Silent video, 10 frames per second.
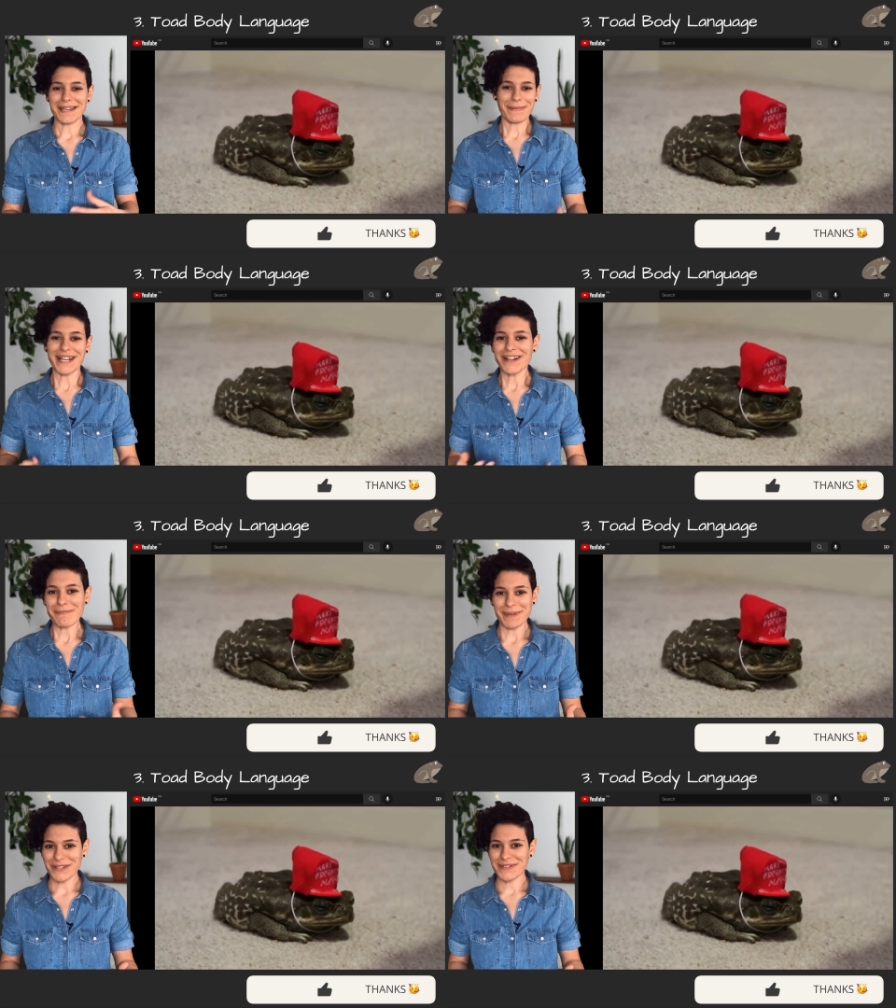It may
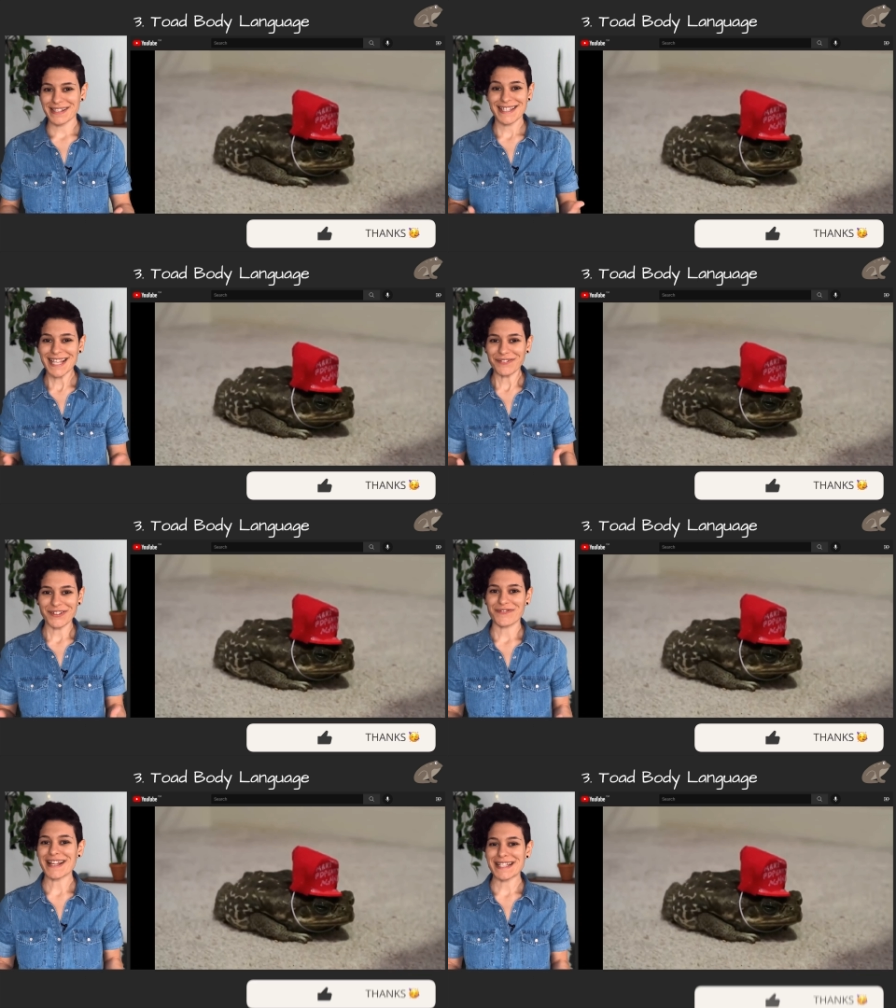not be using
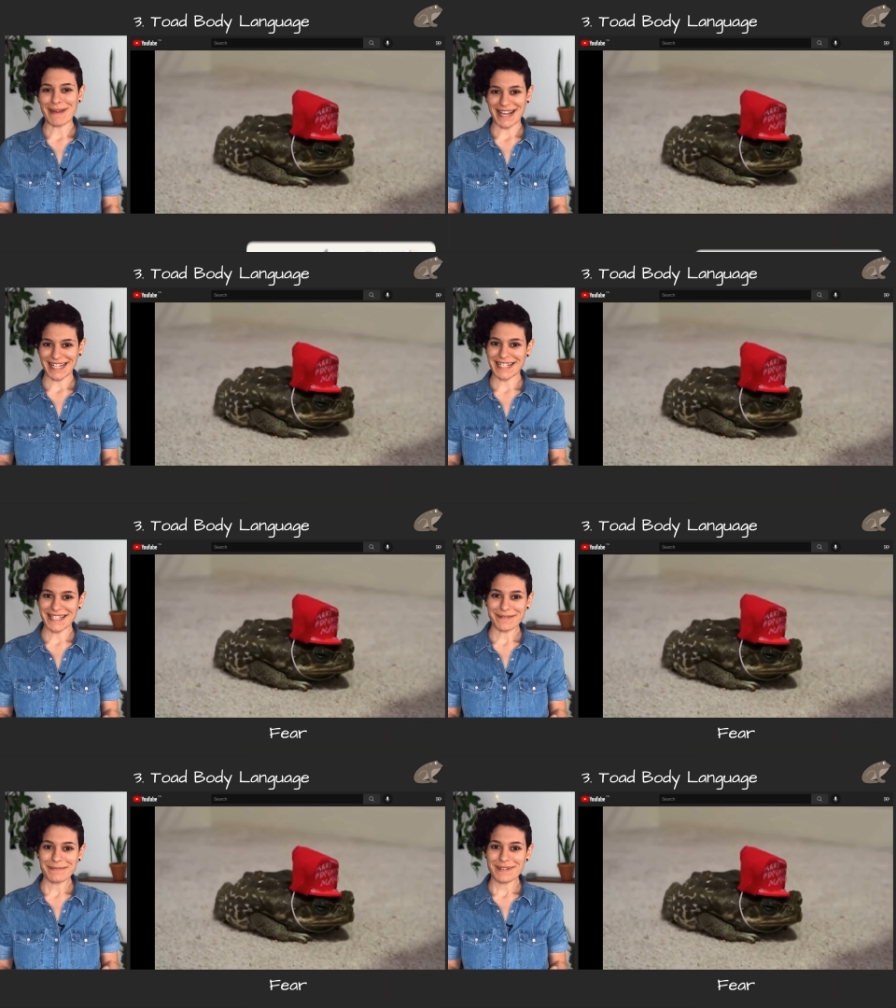self-defense
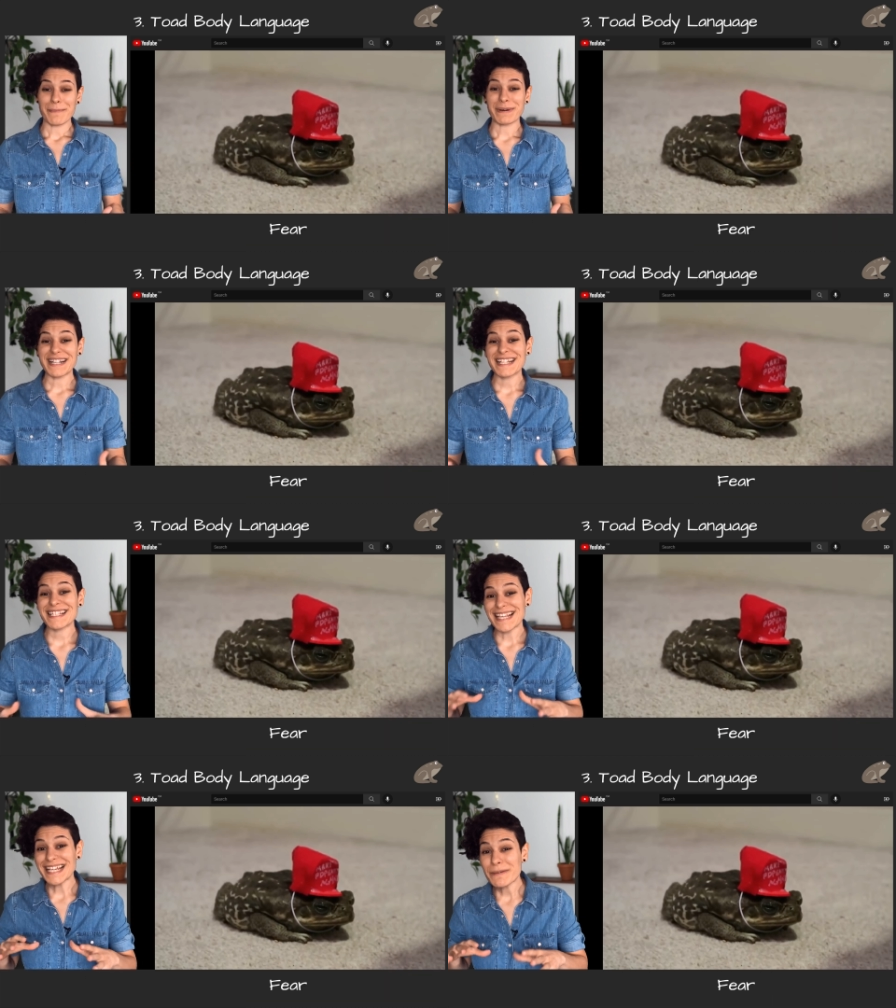mechanisms, but it
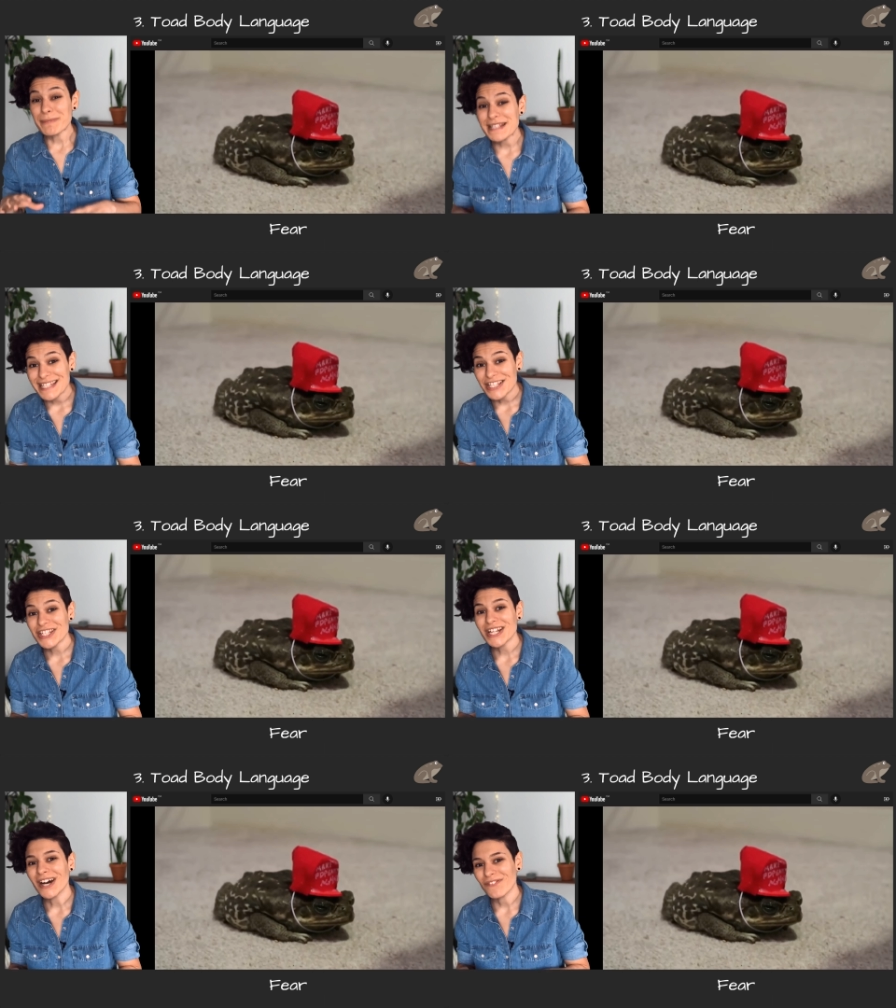is in a
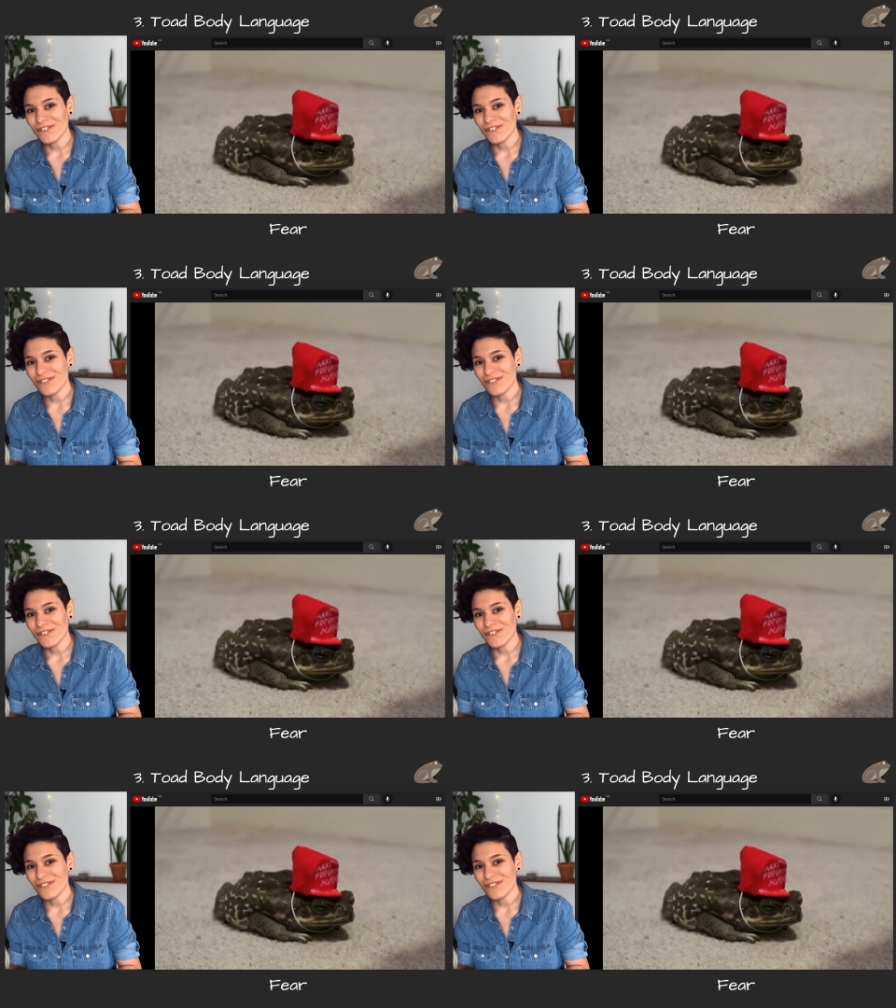position of